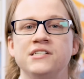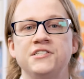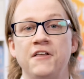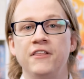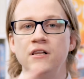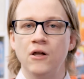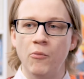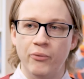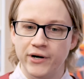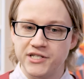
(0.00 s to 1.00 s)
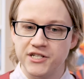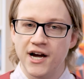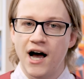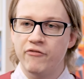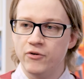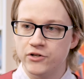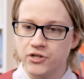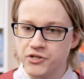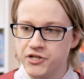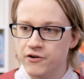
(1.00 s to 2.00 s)
As I said, the low points of the
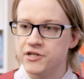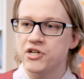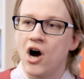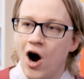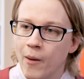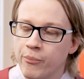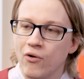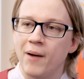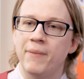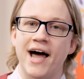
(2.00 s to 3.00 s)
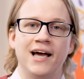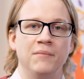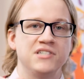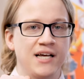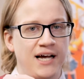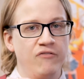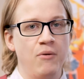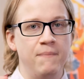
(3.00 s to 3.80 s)
original series are brought back up to kind of a